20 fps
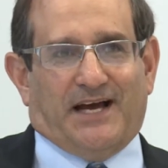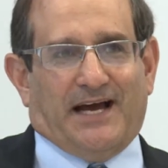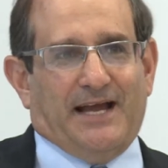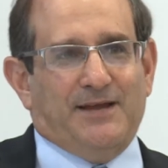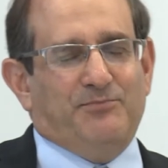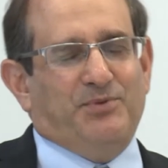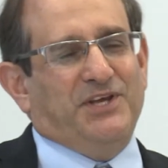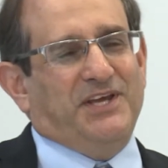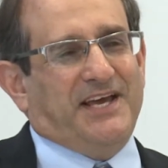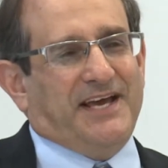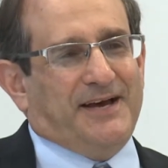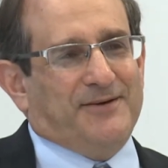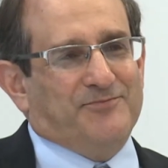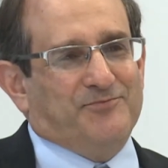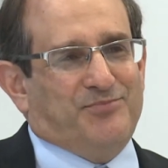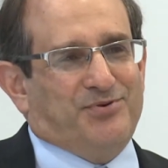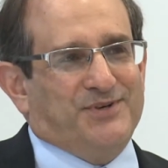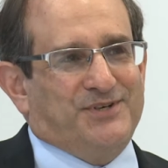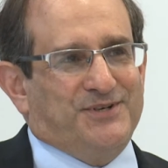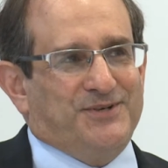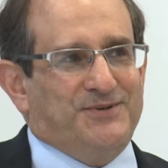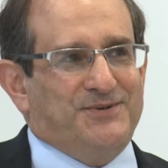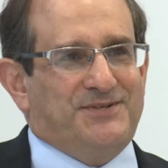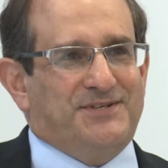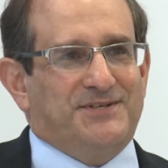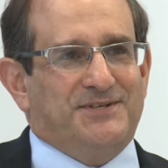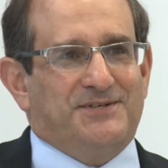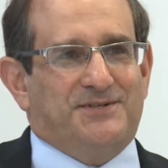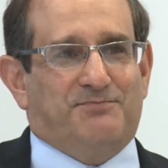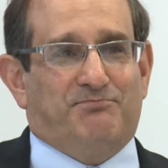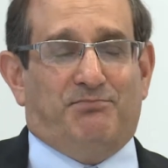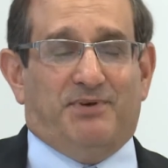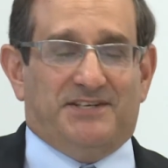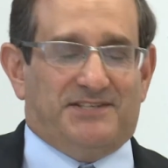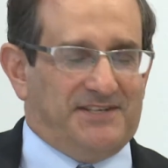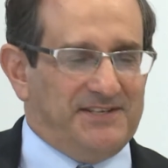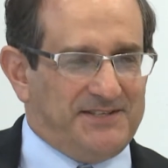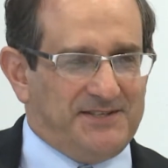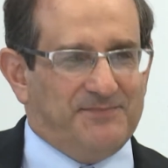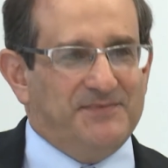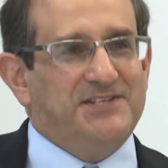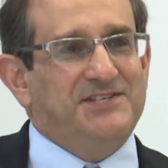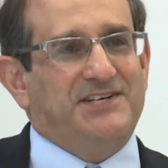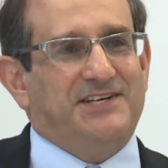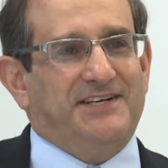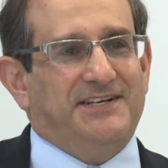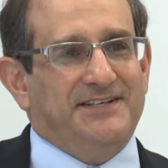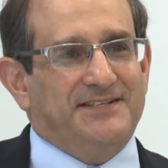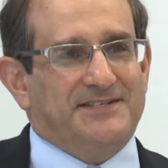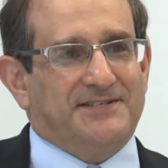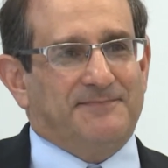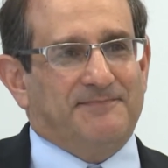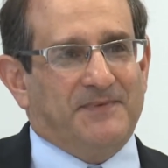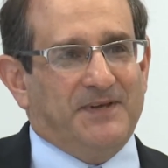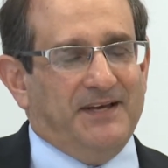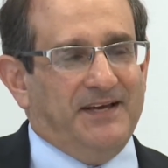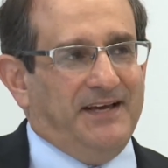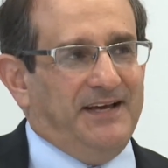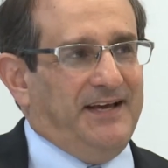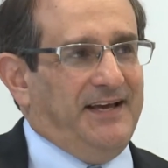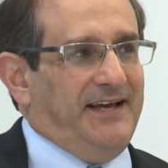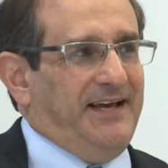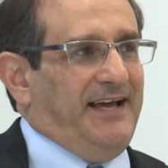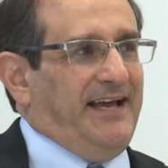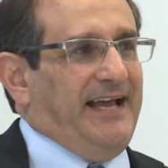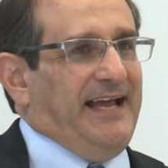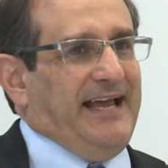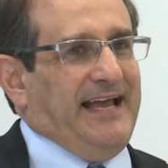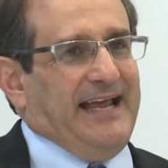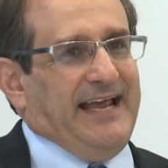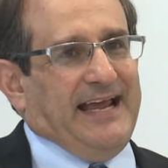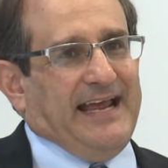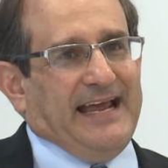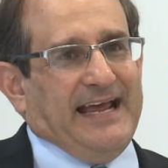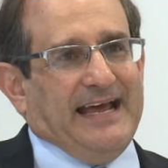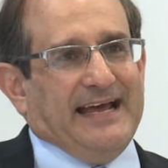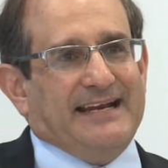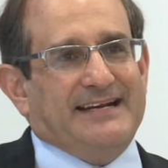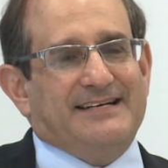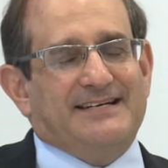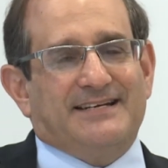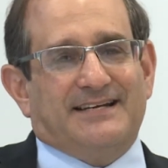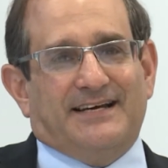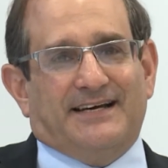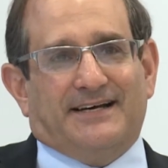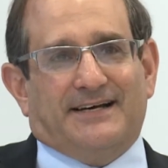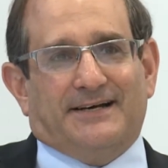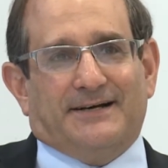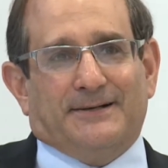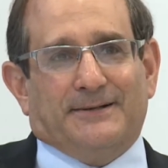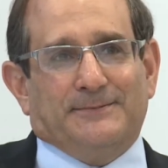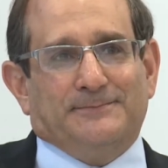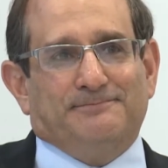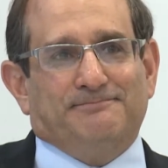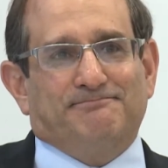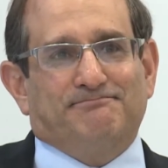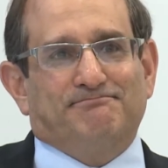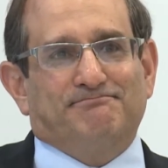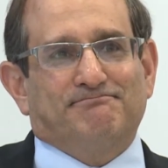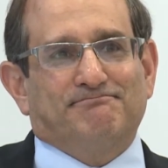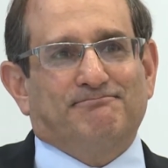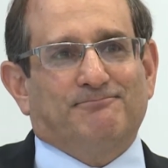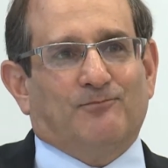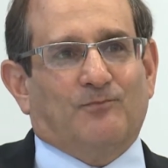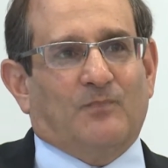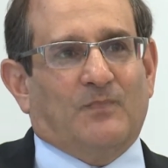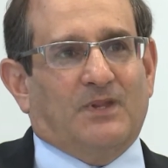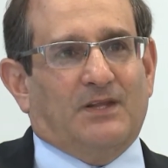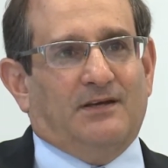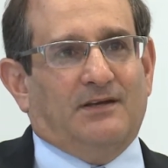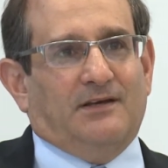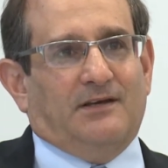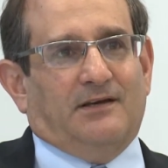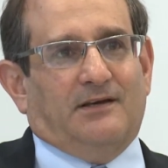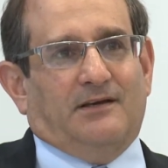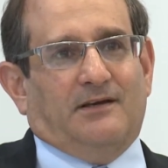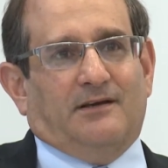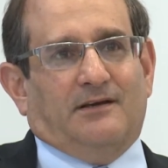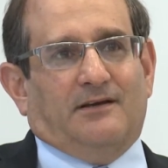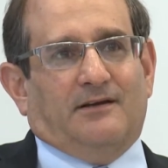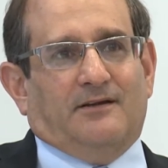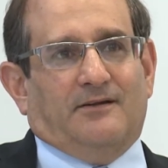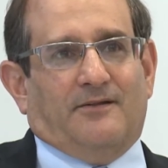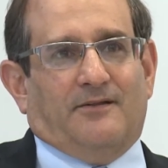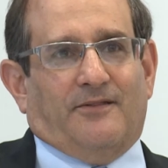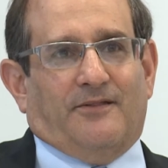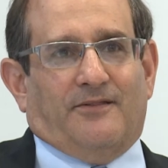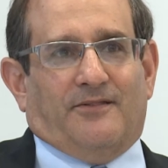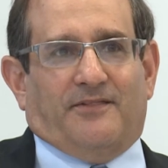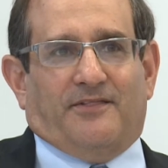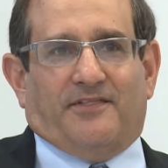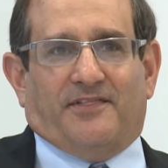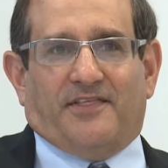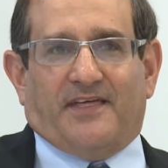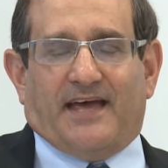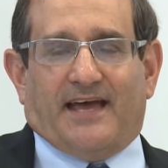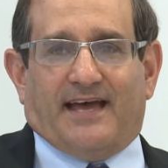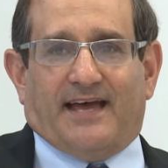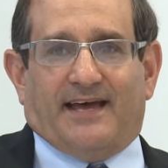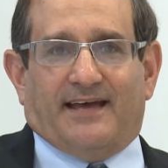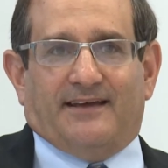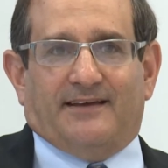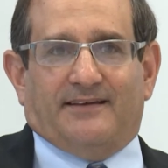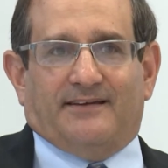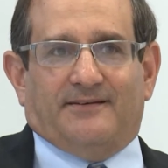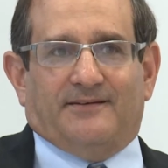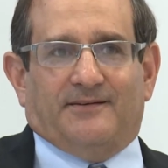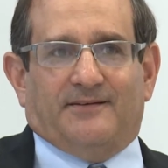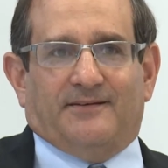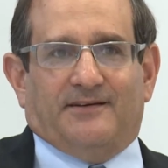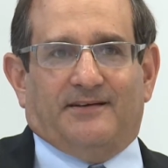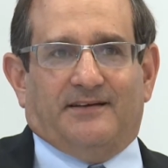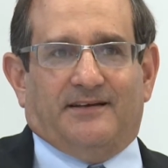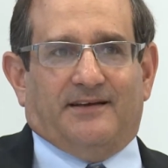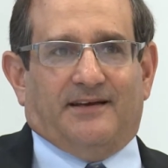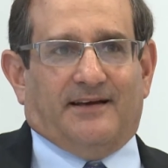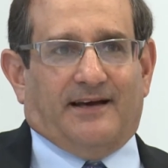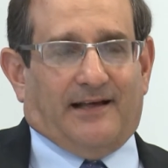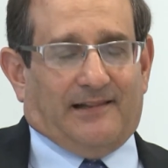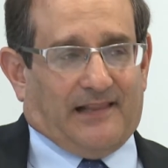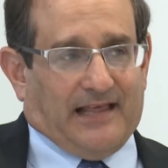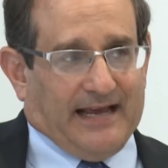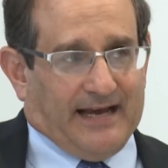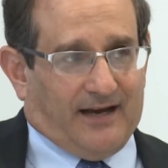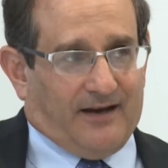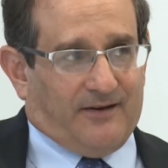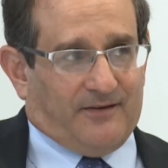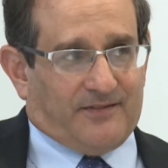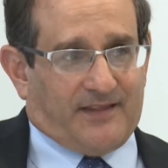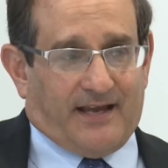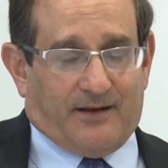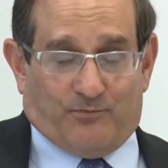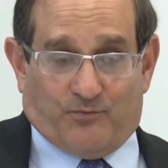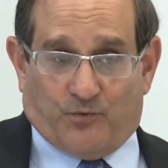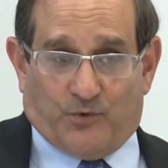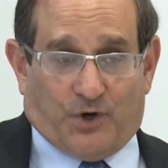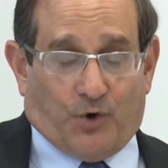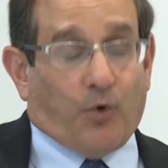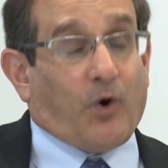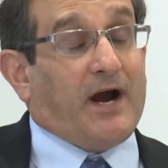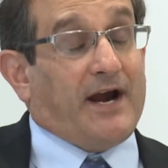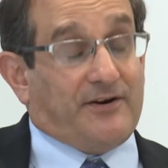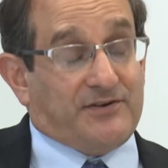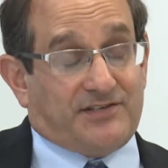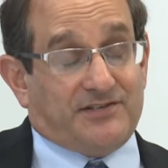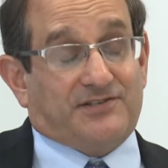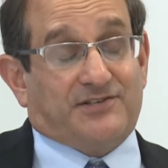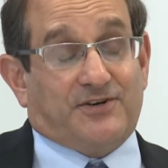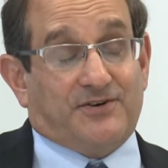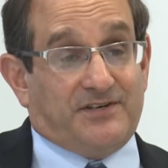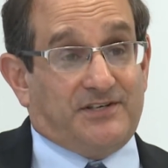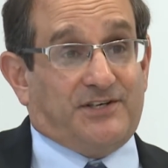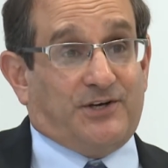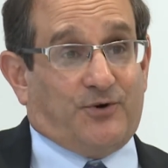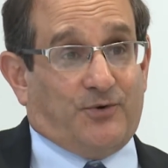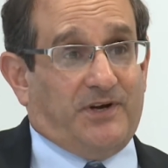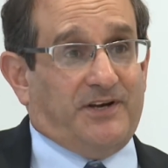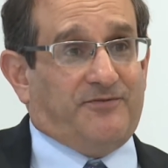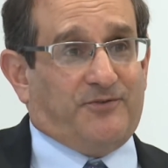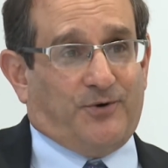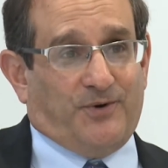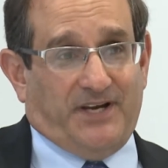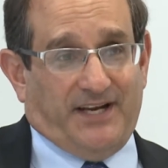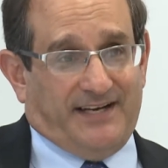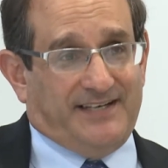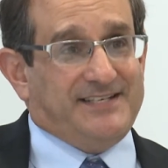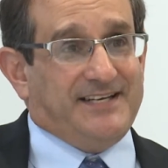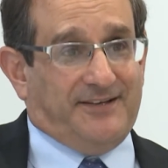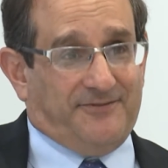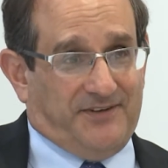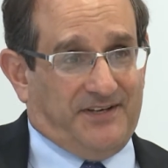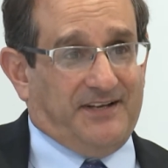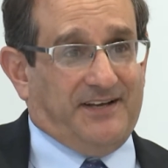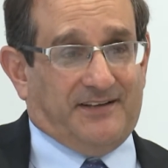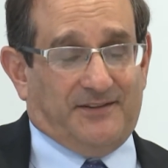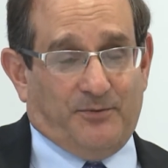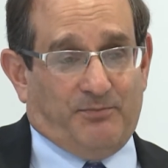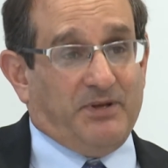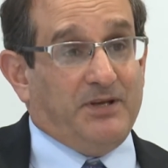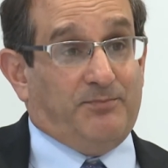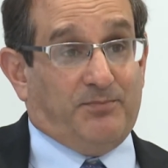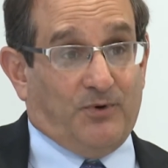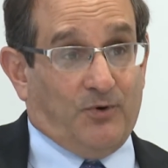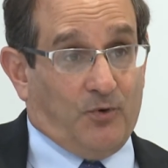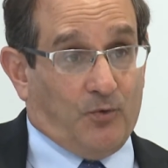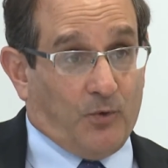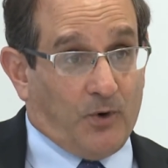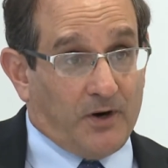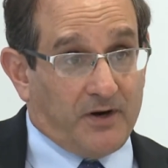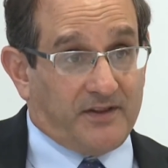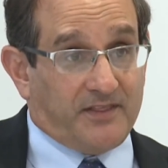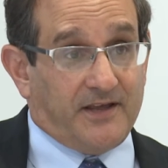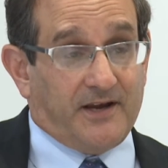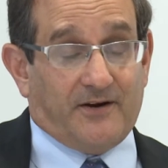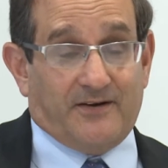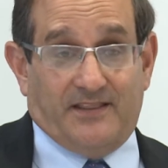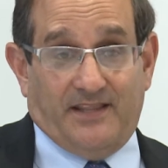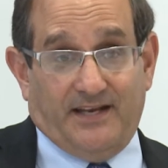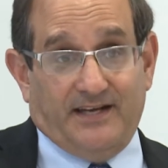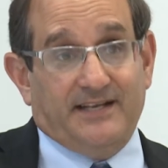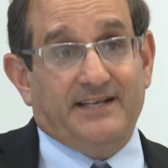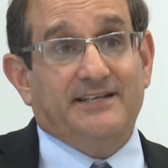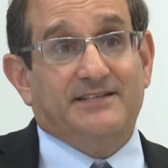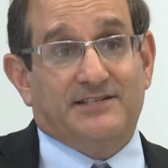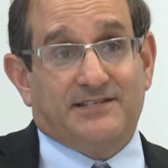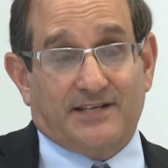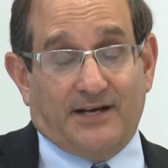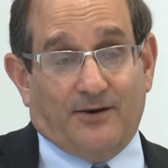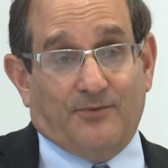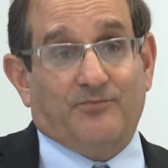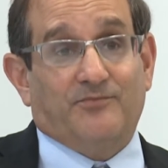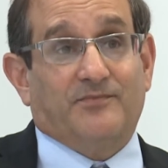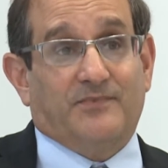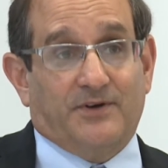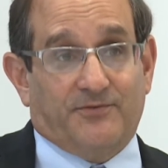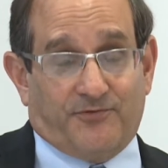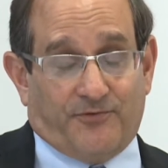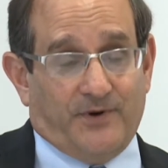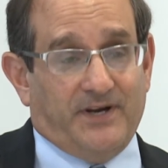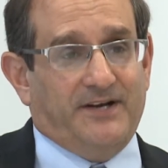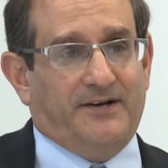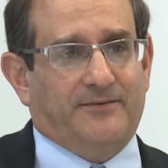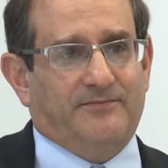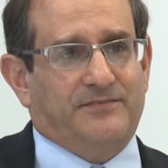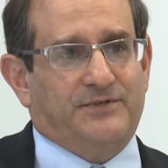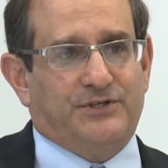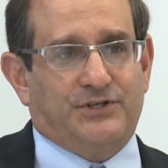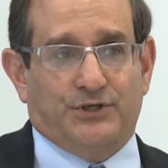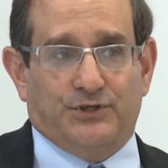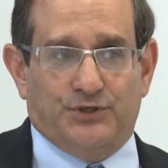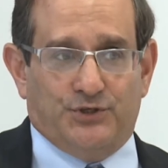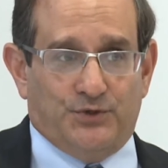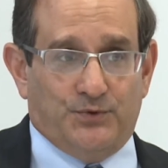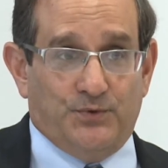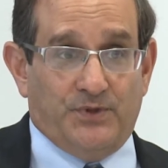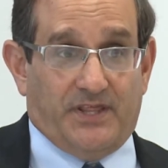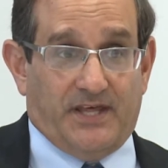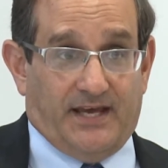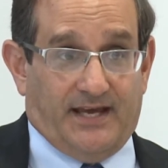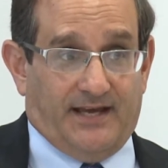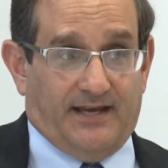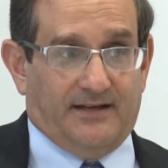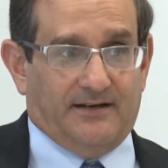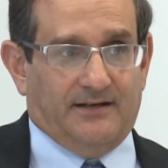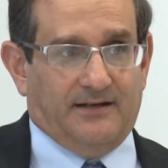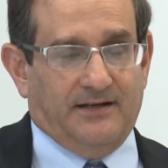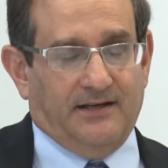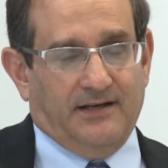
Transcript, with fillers: IBM produces business machines, and um, that allow that requires a certain degree of creativity on the people who work there, and they need some freedom to do that.